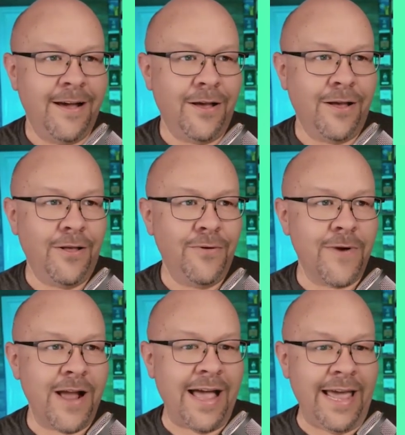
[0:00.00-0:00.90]
All
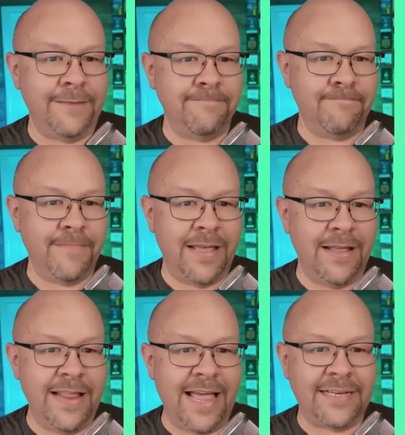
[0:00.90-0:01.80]
right.
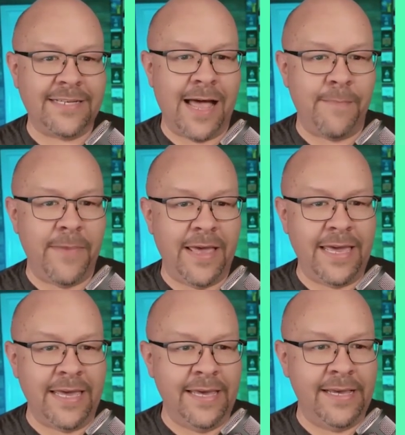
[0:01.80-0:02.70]
Next up
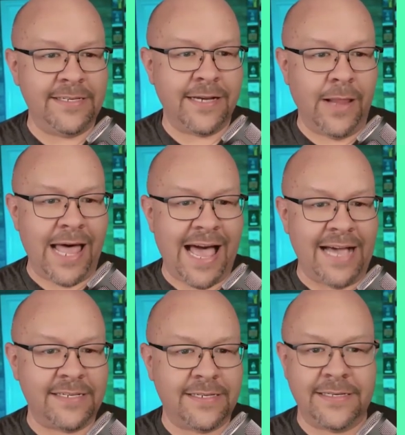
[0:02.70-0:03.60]
is
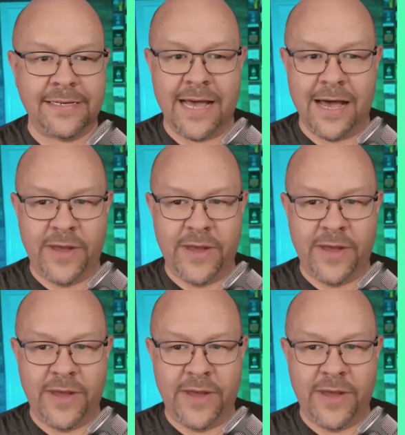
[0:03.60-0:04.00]
class.